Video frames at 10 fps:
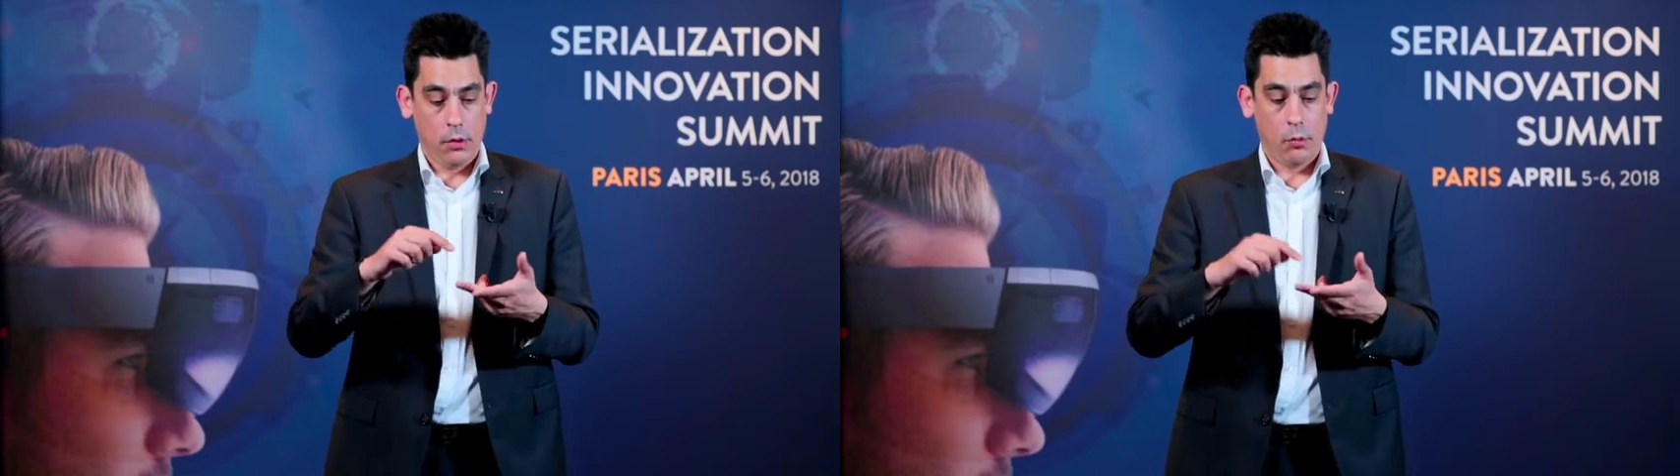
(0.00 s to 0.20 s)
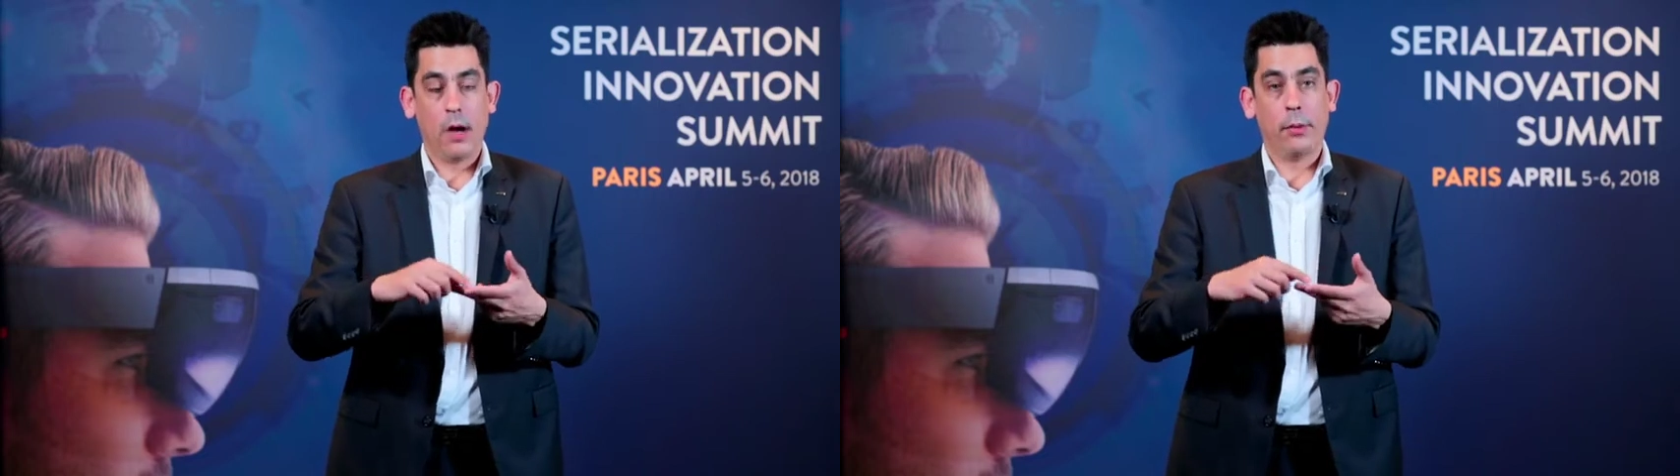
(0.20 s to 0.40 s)

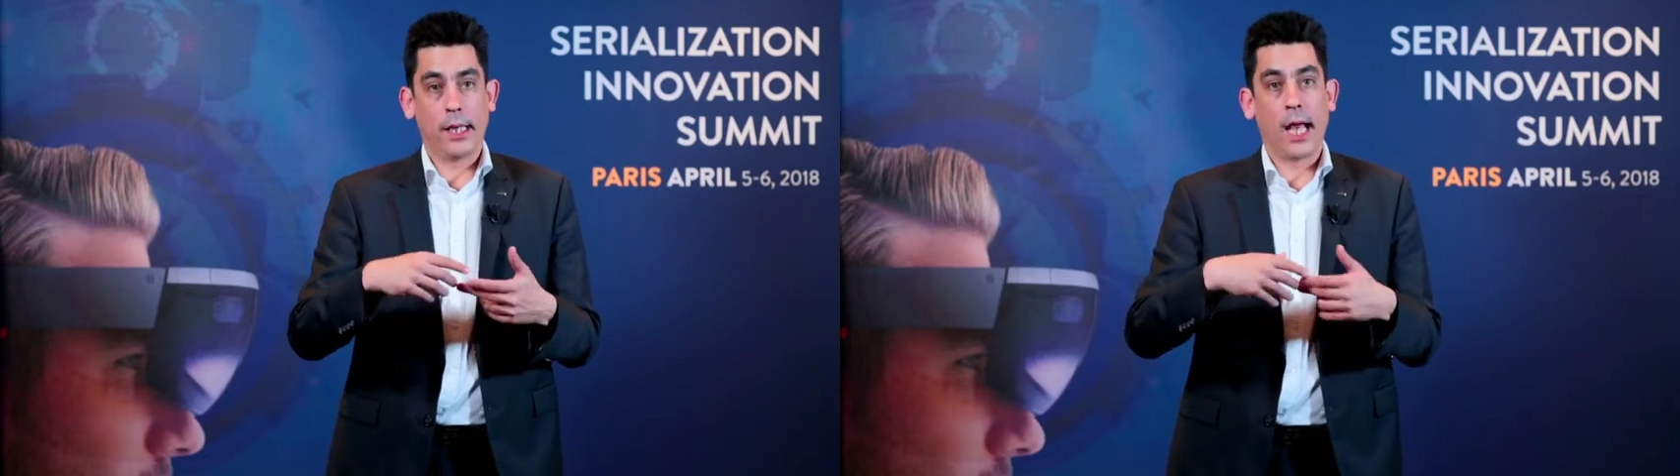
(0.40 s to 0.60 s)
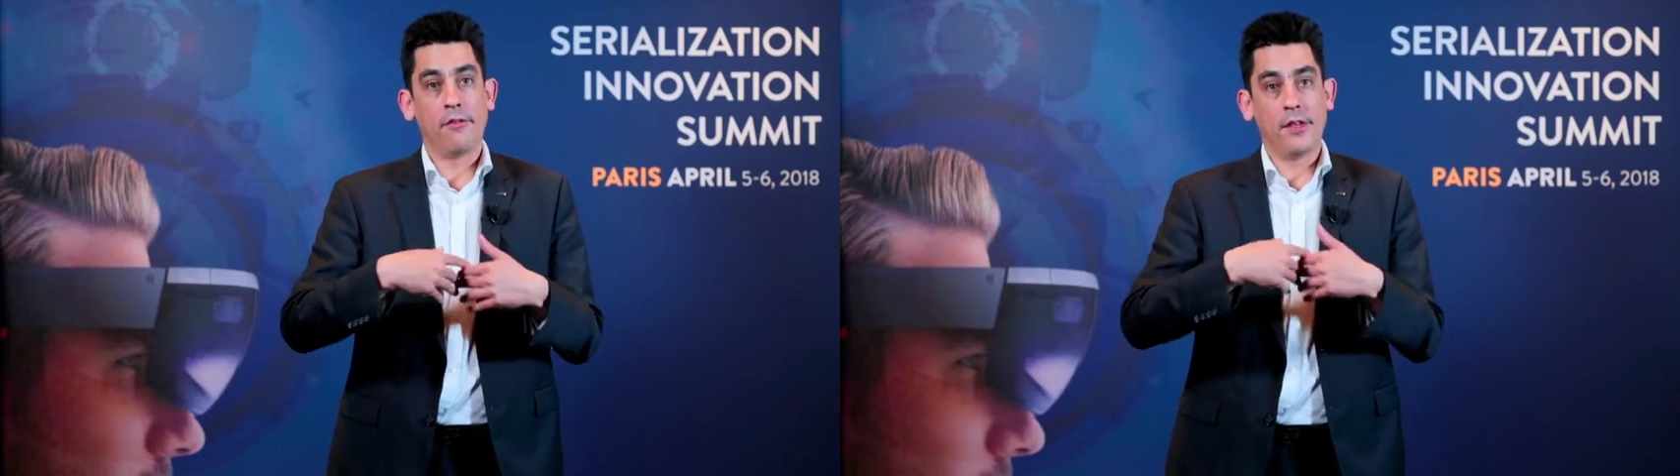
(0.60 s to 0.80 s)
where we
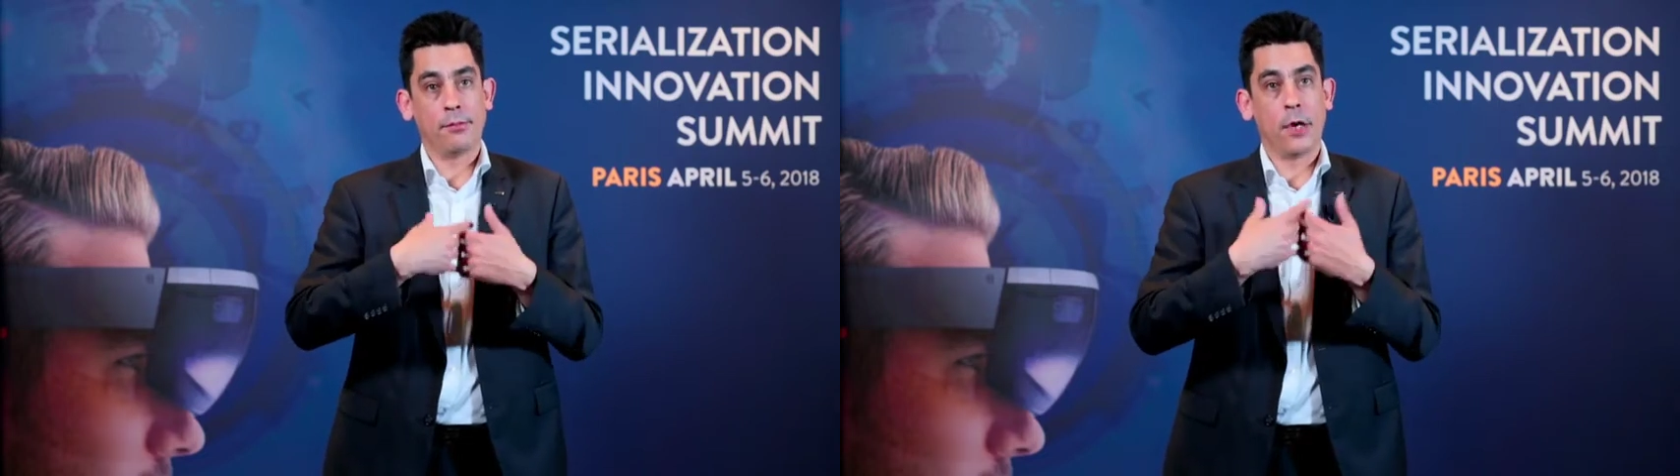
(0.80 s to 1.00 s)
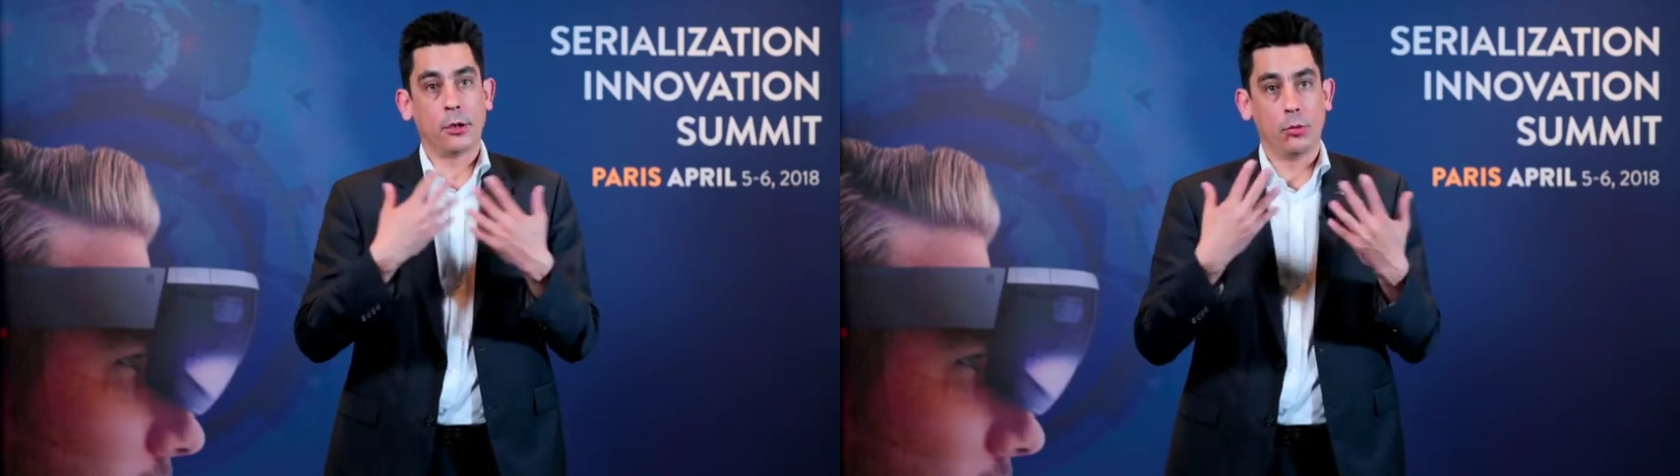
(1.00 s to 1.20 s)
have these
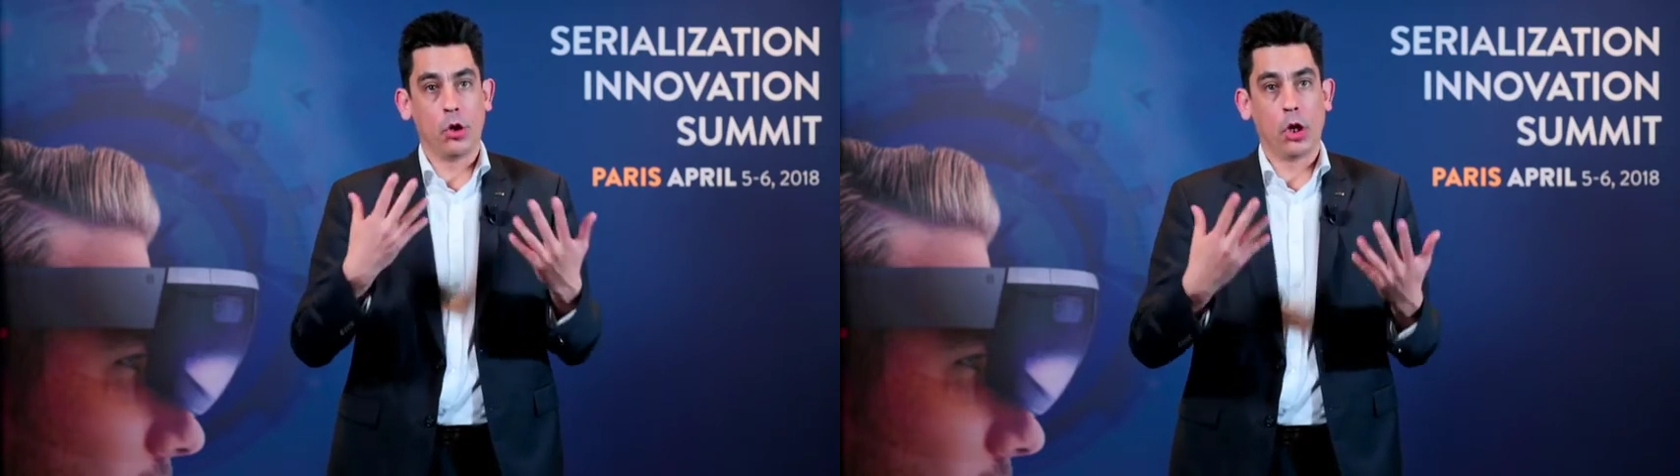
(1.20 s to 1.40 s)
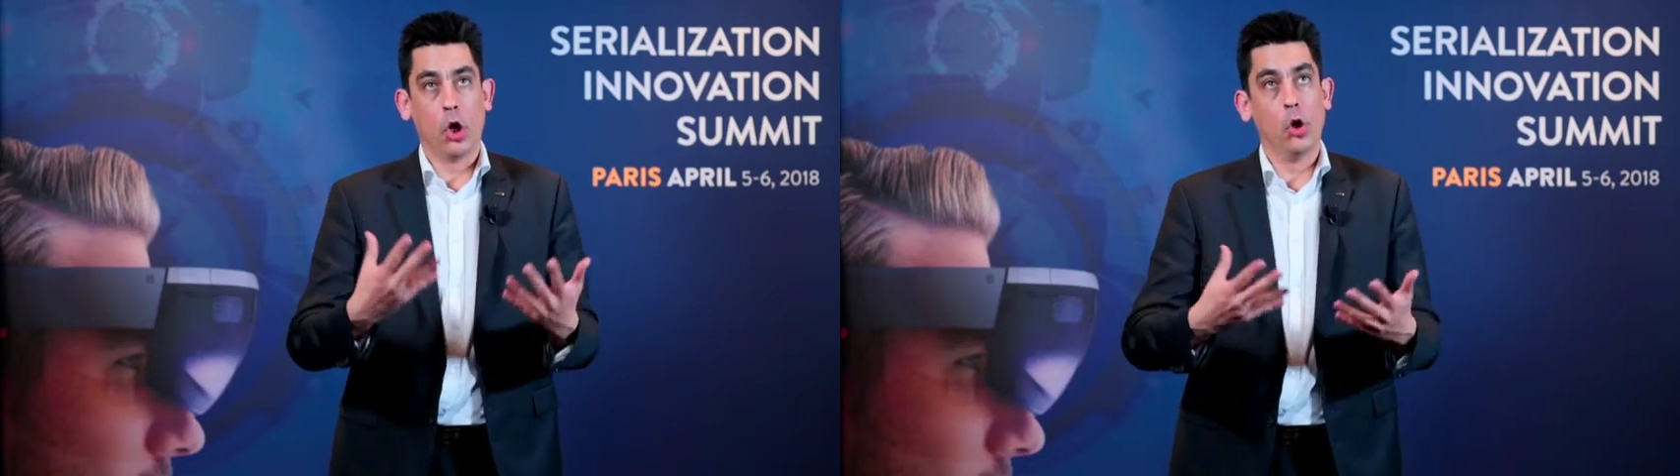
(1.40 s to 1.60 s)
much more
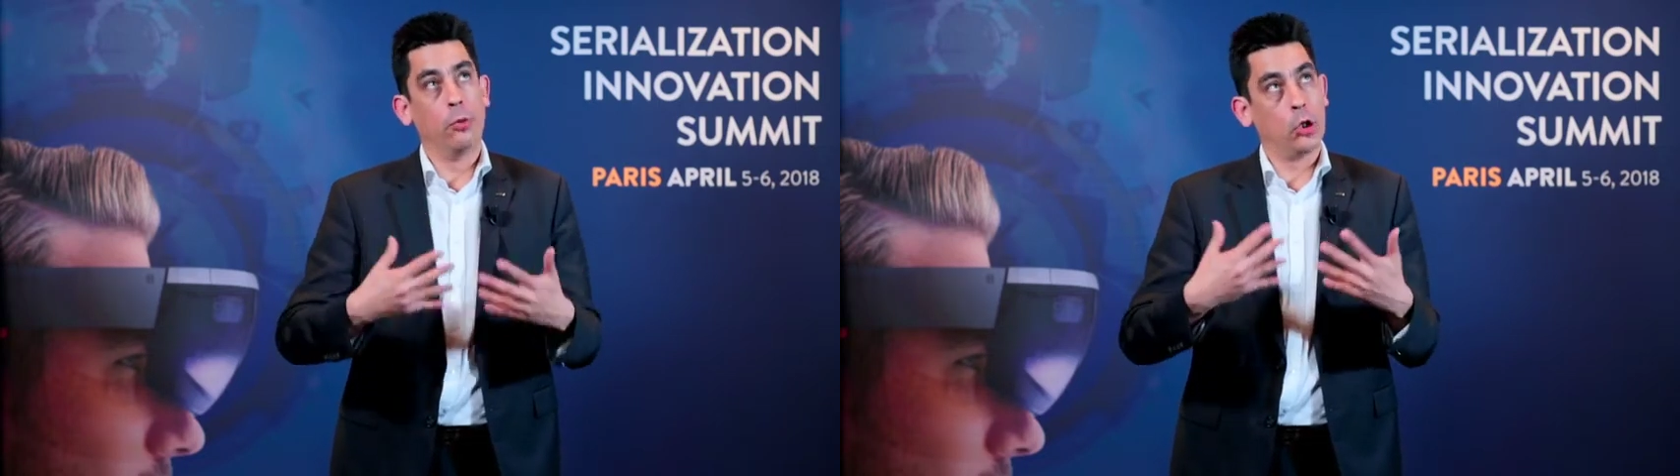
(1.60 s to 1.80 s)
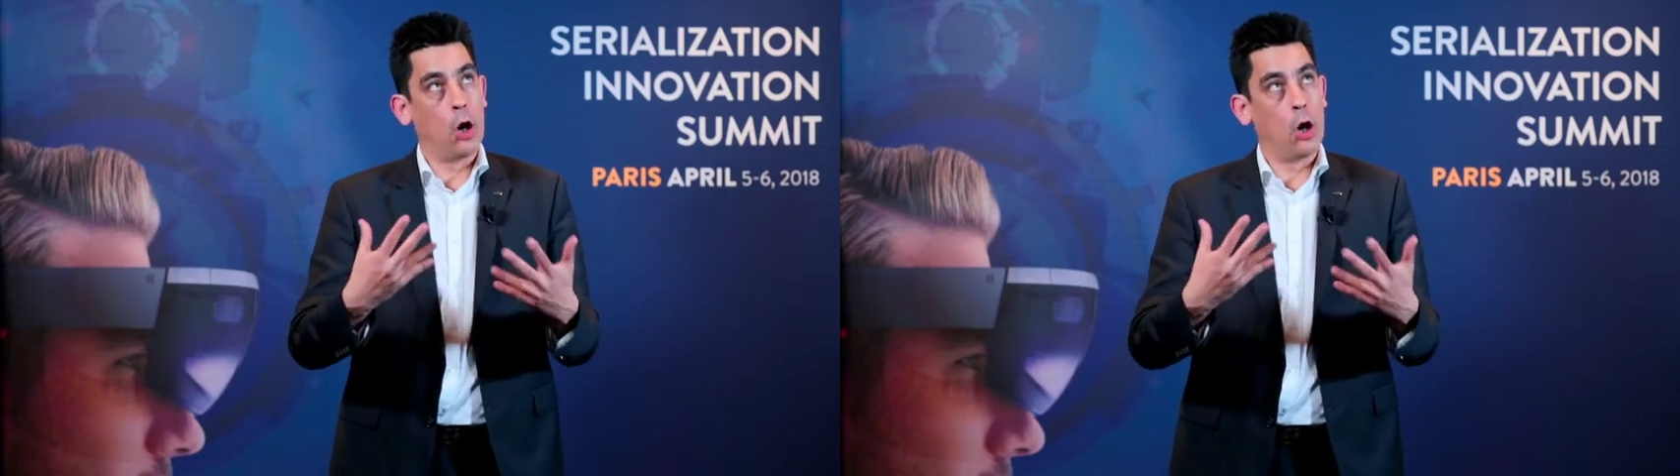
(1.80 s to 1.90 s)
global,